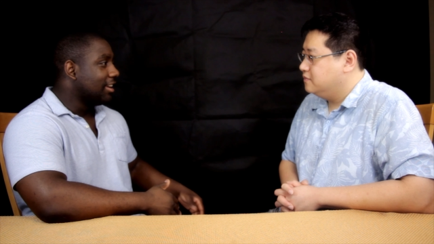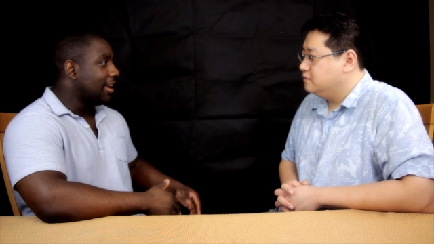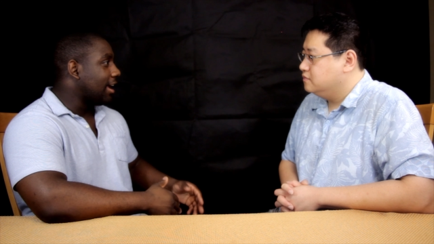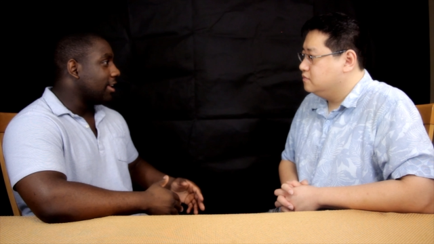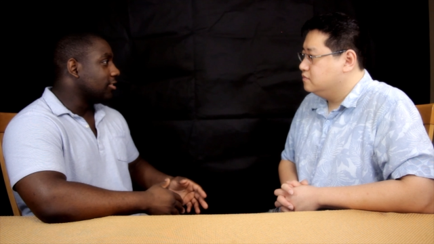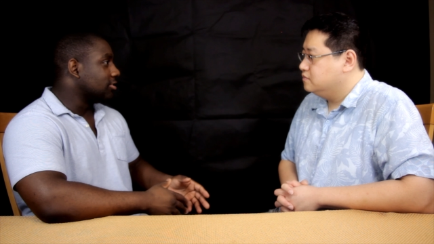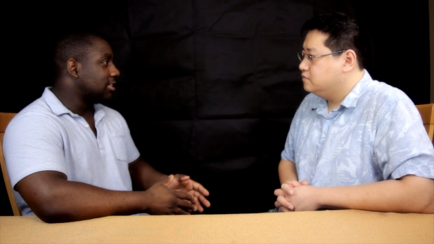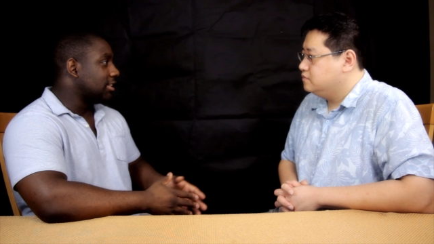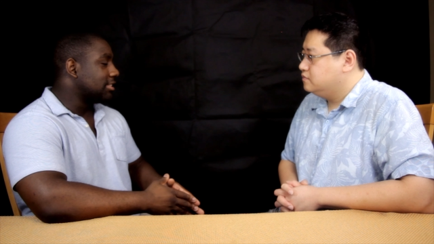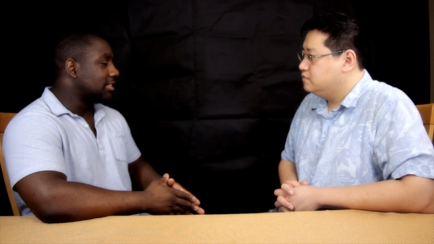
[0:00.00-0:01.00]
Speaker 1: And you'll
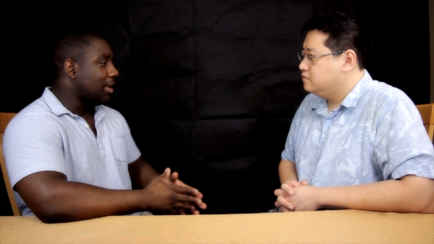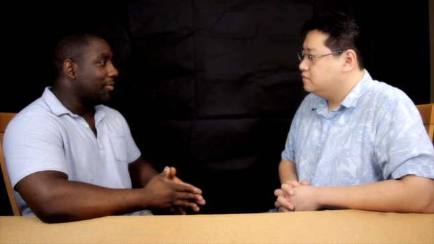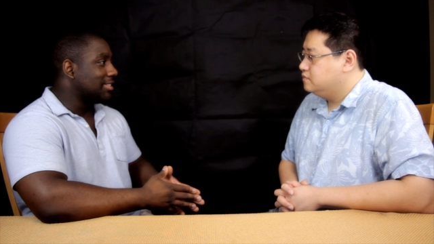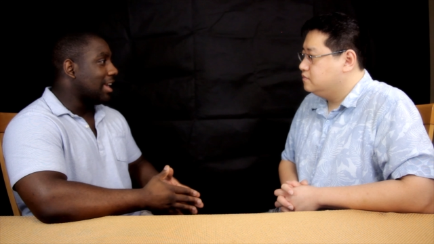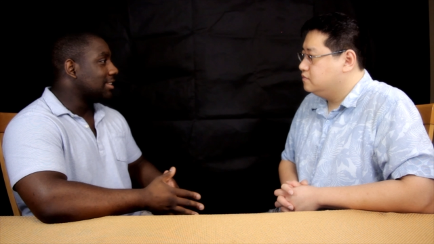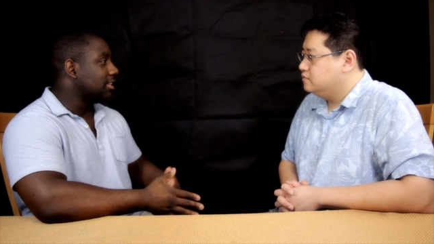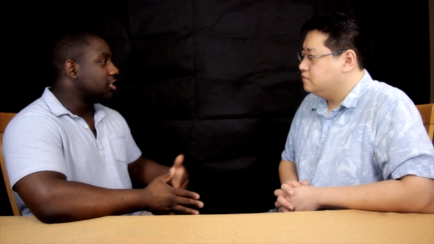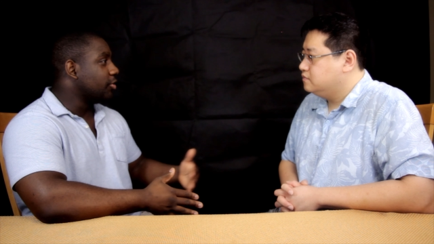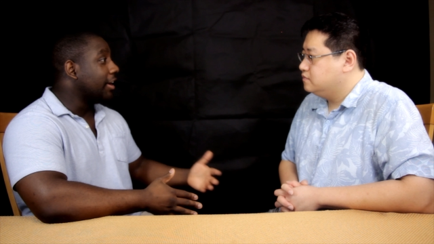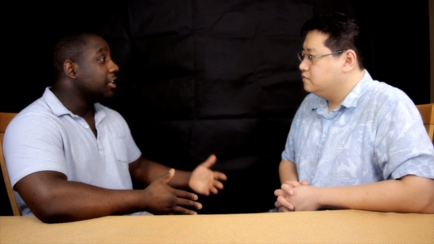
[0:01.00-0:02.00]
see the same exact
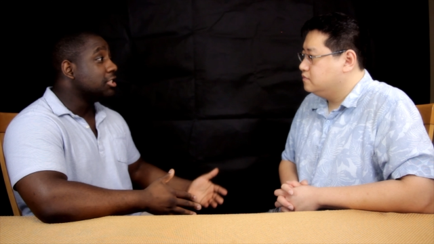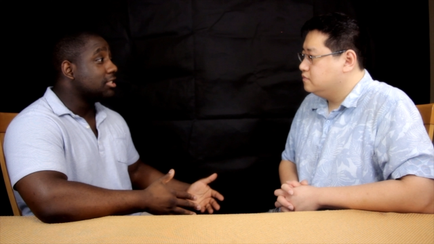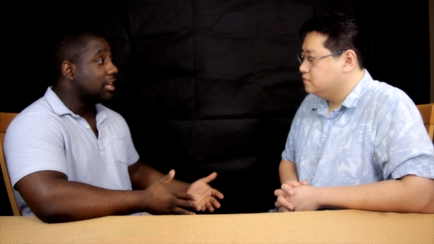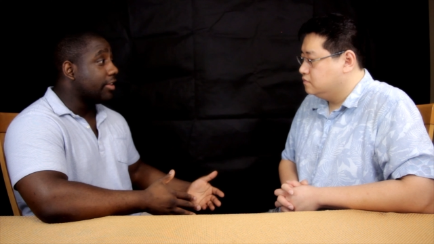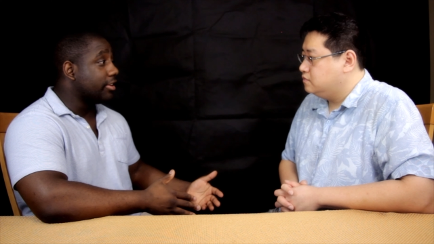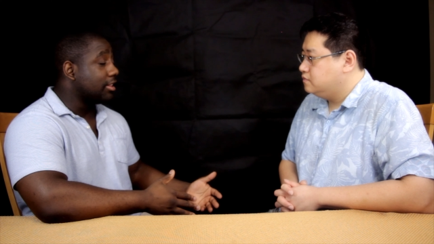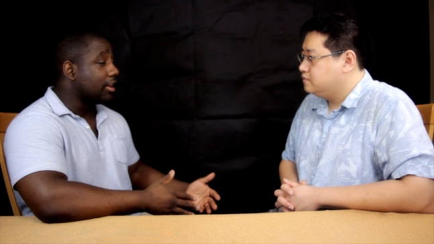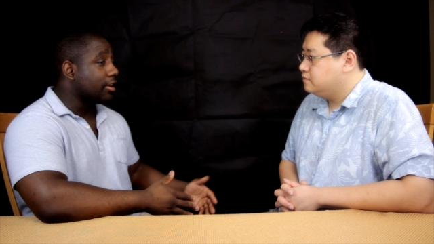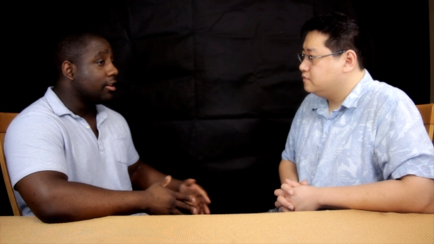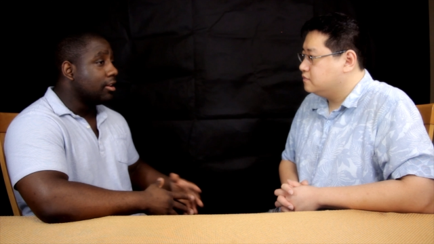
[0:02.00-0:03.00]
situations and mm-hmm.
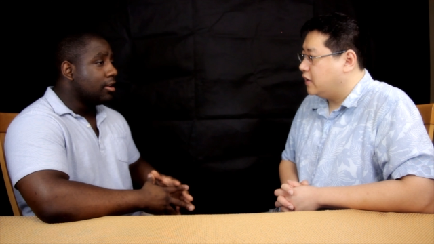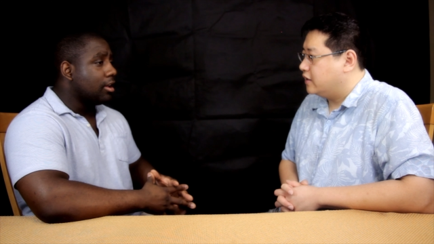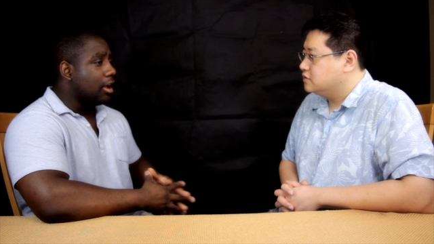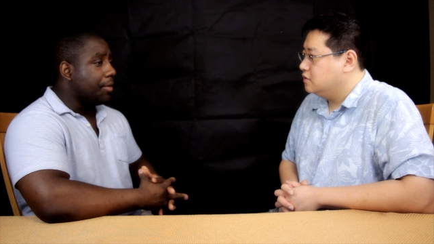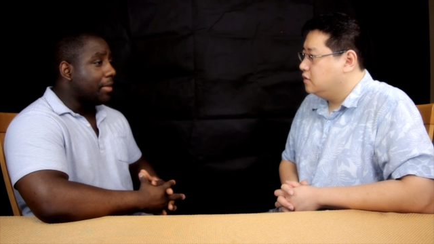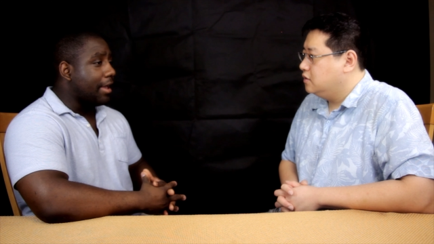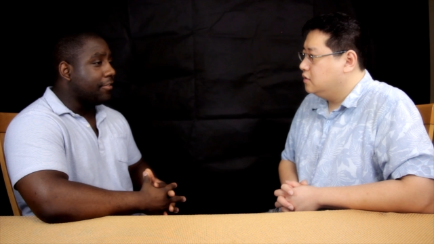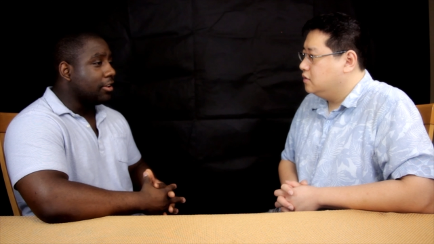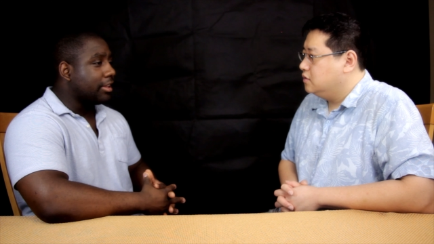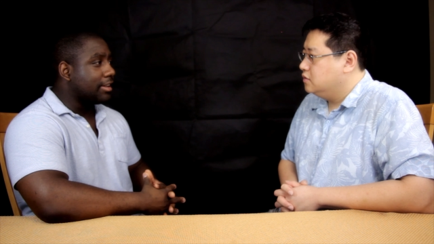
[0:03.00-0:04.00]
everything. Yeah, Um, I
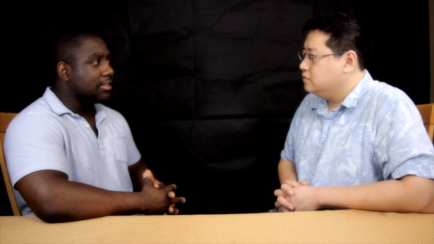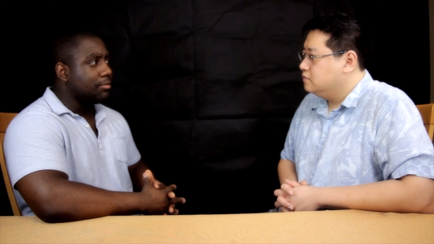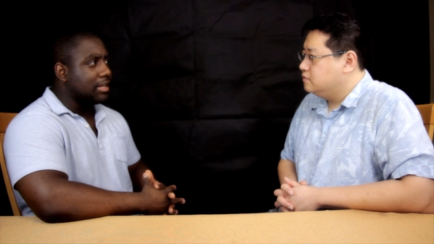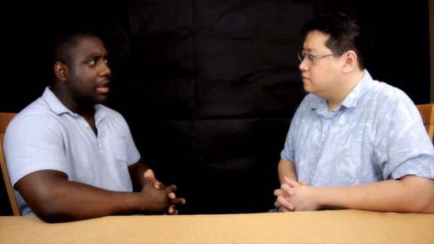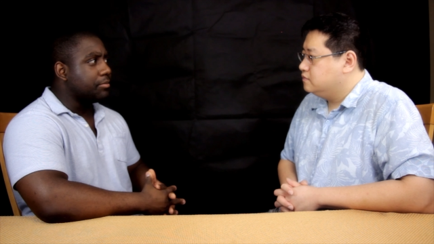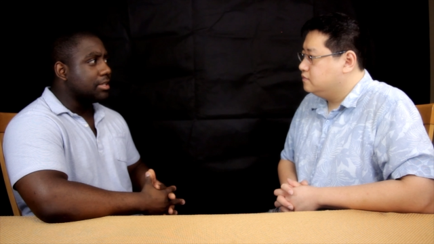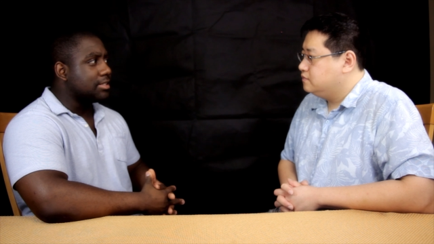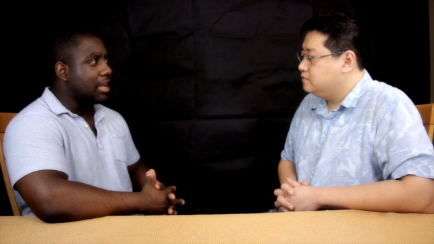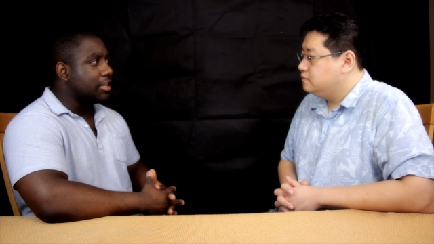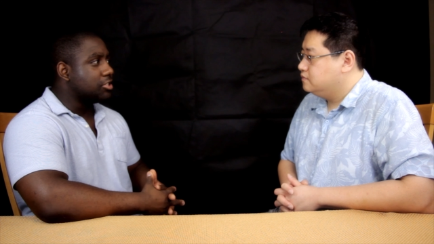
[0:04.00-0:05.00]
feel like sometimes
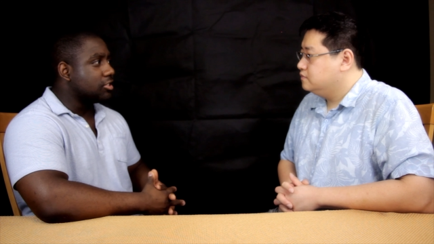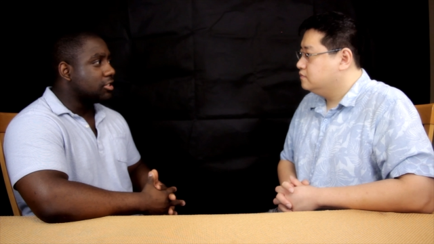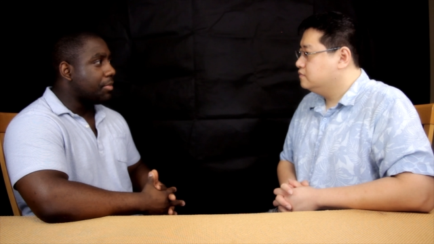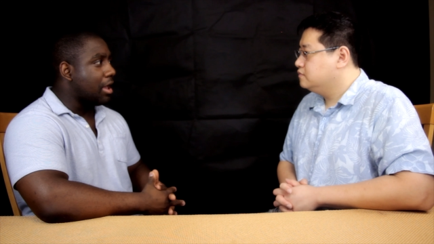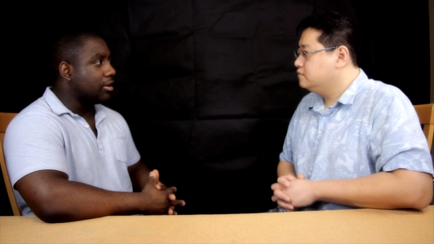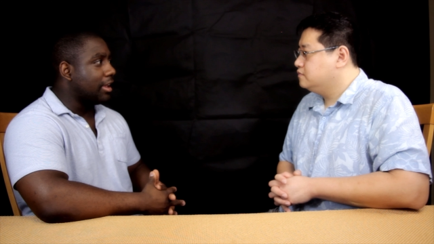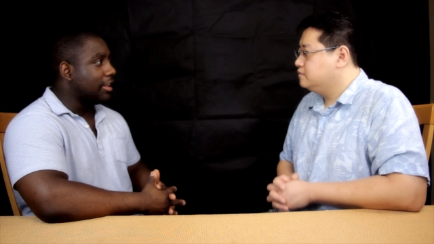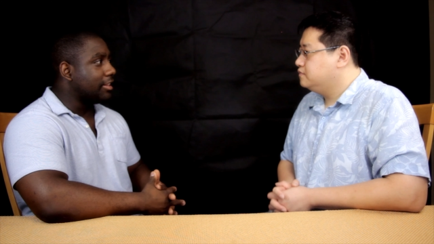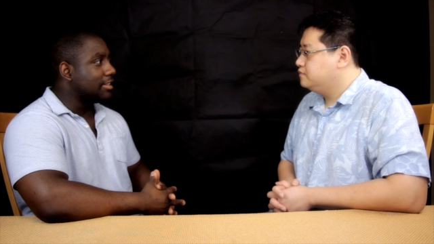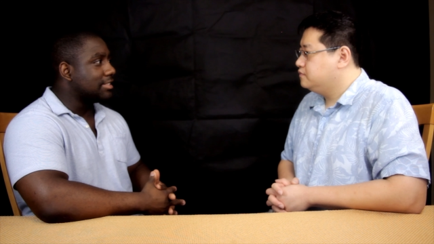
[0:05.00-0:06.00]
it's not just about
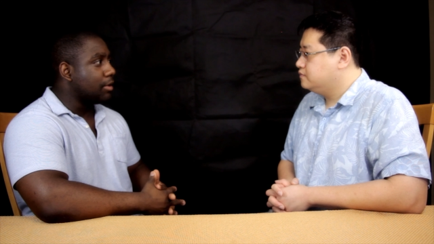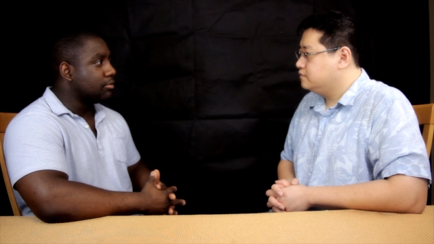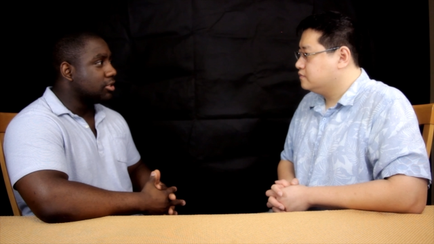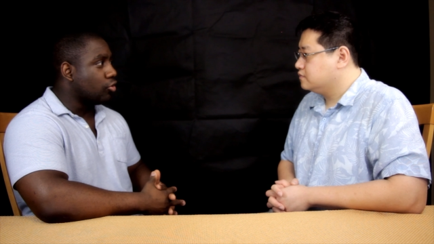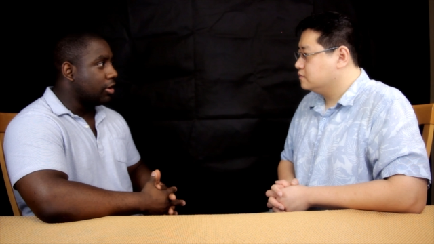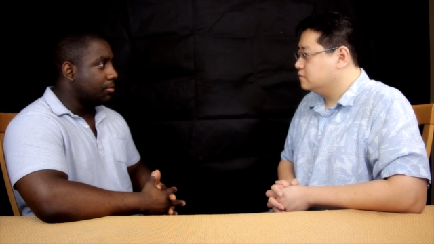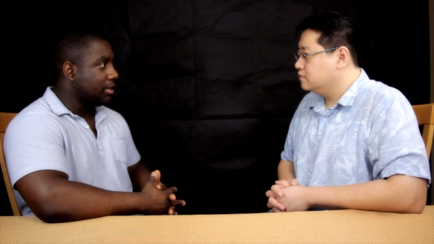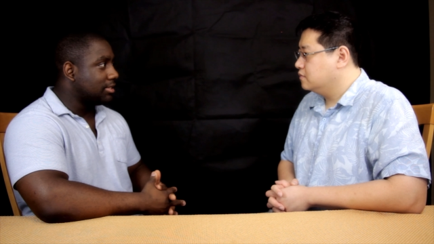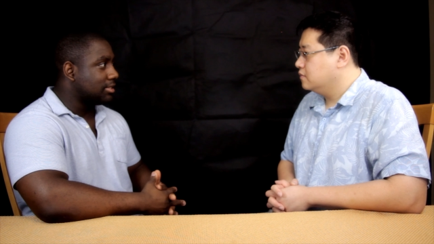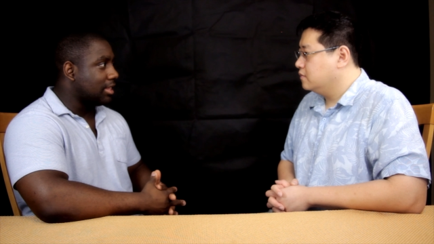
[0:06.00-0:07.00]
hitting the same story
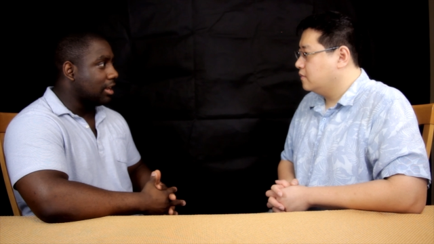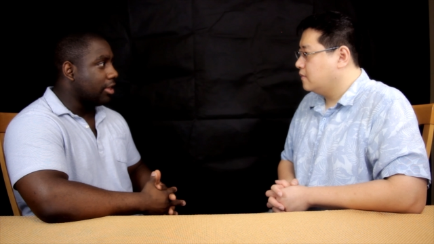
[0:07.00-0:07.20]
beats that